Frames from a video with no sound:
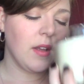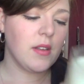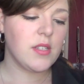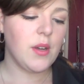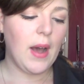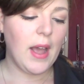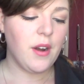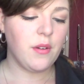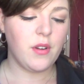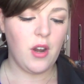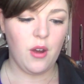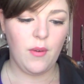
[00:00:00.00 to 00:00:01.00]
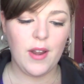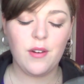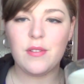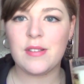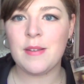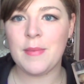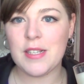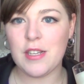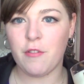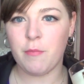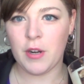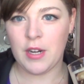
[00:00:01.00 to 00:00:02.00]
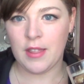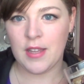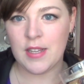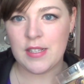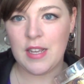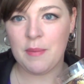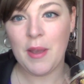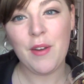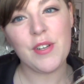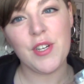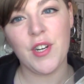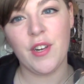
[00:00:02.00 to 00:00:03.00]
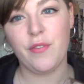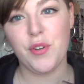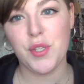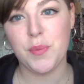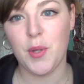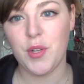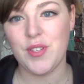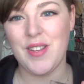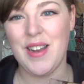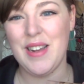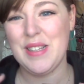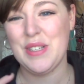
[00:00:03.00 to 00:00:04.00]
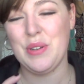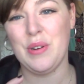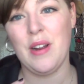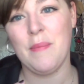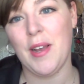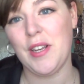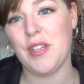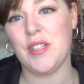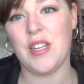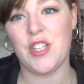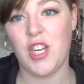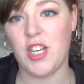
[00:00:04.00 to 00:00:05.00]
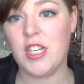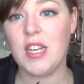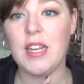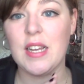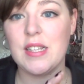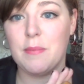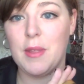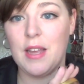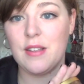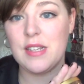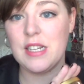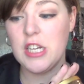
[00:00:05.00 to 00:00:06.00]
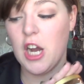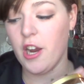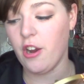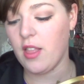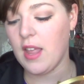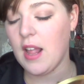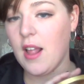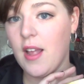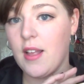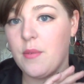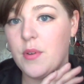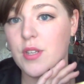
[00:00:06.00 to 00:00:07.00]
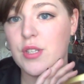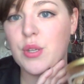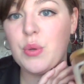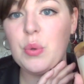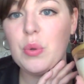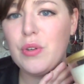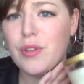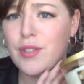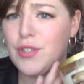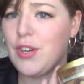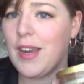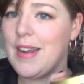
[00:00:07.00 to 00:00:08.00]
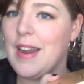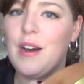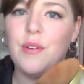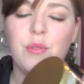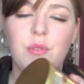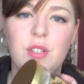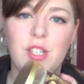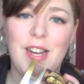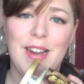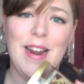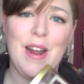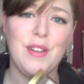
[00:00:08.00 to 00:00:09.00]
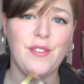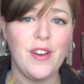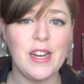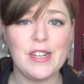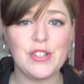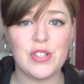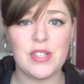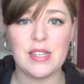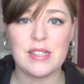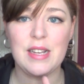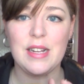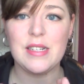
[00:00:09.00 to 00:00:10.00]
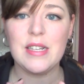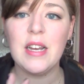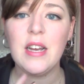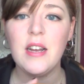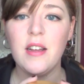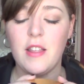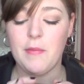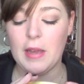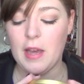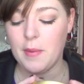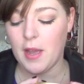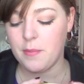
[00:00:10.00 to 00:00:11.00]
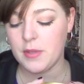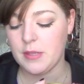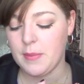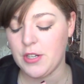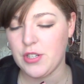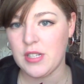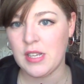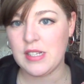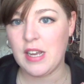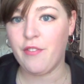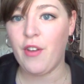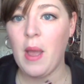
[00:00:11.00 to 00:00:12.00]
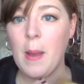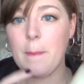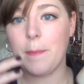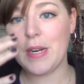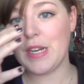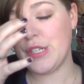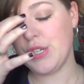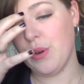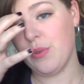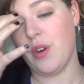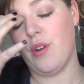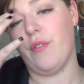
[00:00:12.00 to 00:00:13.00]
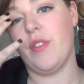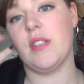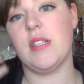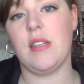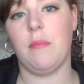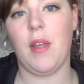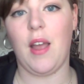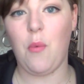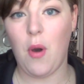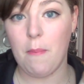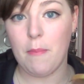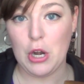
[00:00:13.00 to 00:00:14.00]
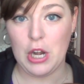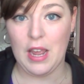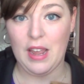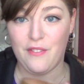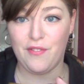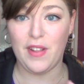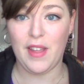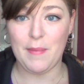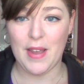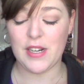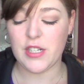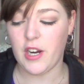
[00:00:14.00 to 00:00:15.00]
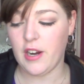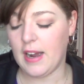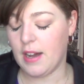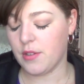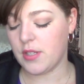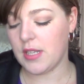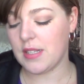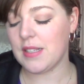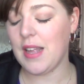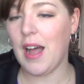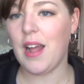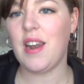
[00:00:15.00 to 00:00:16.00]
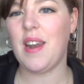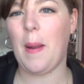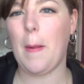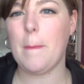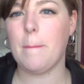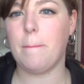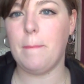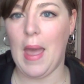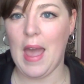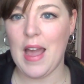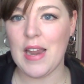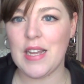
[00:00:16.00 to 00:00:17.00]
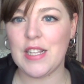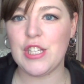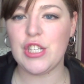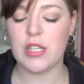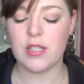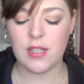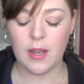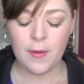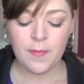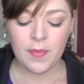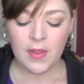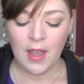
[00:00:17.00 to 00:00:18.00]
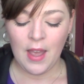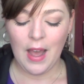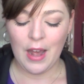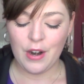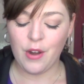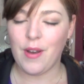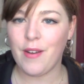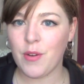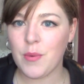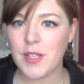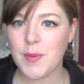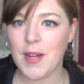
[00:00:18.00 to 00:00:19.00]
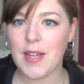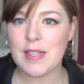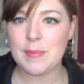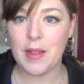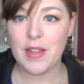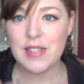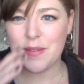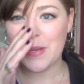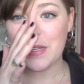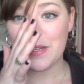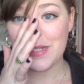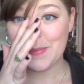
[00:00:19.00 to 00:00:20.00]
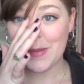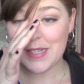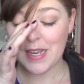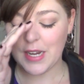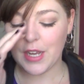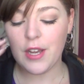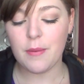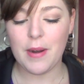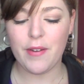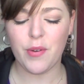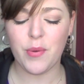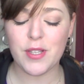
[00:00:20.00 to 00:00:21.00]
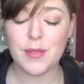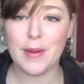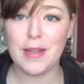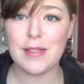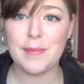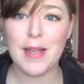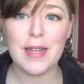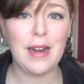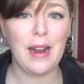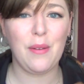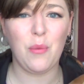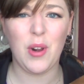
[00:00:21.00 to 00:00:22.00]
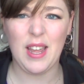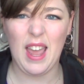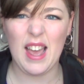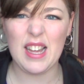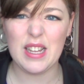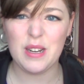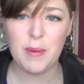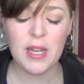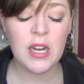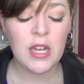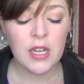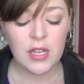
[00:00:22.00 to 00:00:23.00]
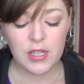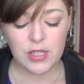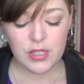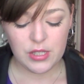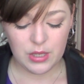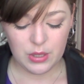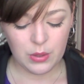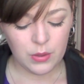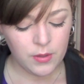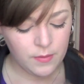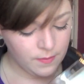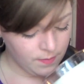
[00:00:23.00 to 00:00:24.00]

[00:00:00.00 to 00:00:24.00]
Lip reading: So I don't know. I don't see myself burning this. I might return it for a smaller size, or I might just exchange it and get something else entirely. It was cool to try it out, cool to check it out. It's a very interesting scent. They've been coming up with some interesting stuff, but I don't know if this is something I want burning and filling my entire house. It's not bad. It's just, I don't know. Every once in a while I smell this, I'm like, oh, it smells kind of good. But every once in a while I smell it and I want to gag a little bit. So